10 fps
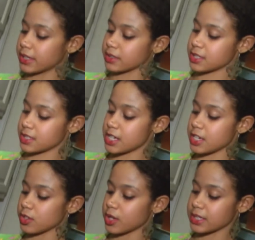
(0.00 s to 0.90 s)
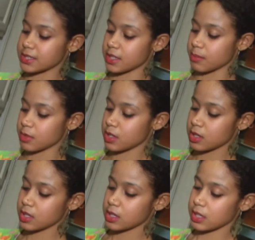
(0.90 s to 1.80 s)
to tenderize
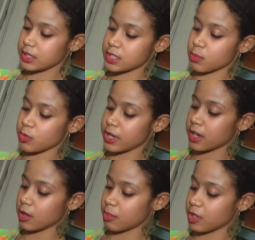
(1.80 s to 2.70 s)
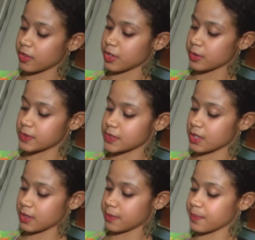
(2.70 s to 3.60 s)
them, and to break up all those,
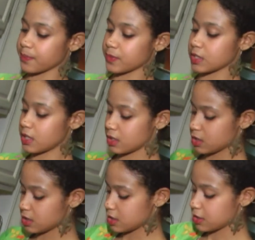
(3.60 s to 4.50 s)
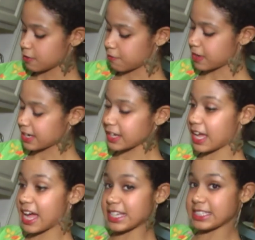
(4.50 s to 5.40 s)
the phytic
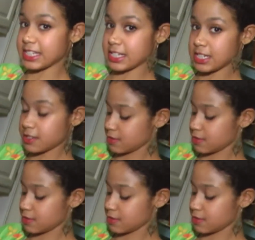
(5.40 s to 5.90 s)
acid,